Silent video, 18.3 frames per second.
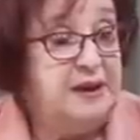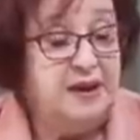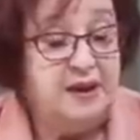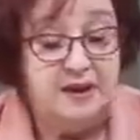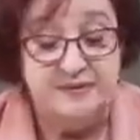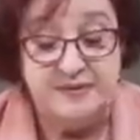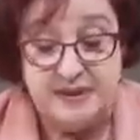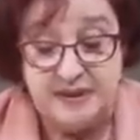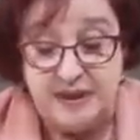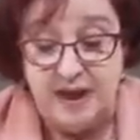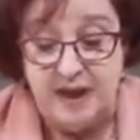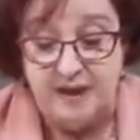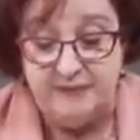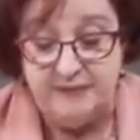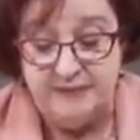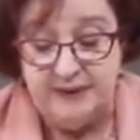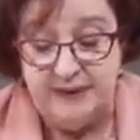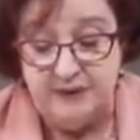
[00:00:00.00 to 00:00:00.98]
of
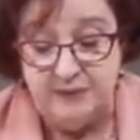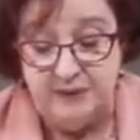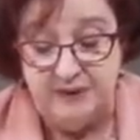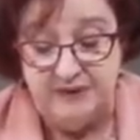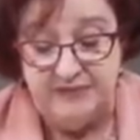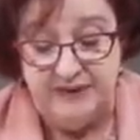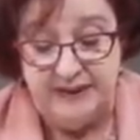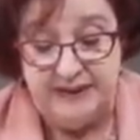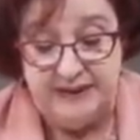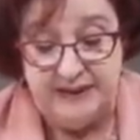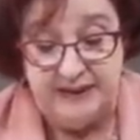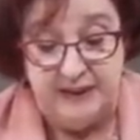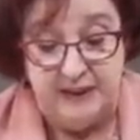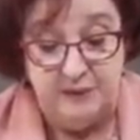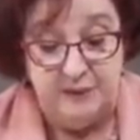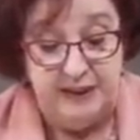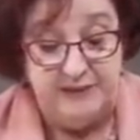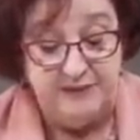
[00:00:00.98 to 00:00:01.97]
staff that were affected.
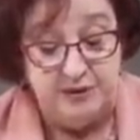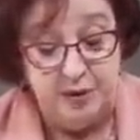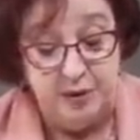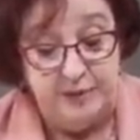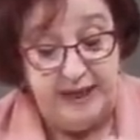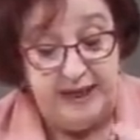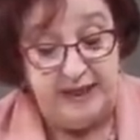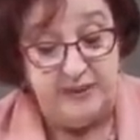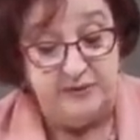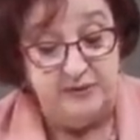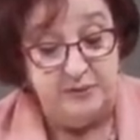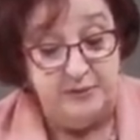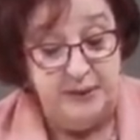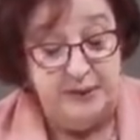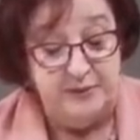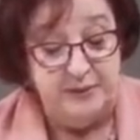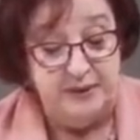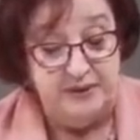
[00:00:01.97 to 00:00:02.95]
And we have to go back and
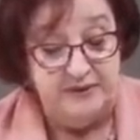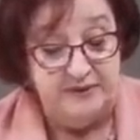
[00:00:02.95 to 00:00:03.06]
remember,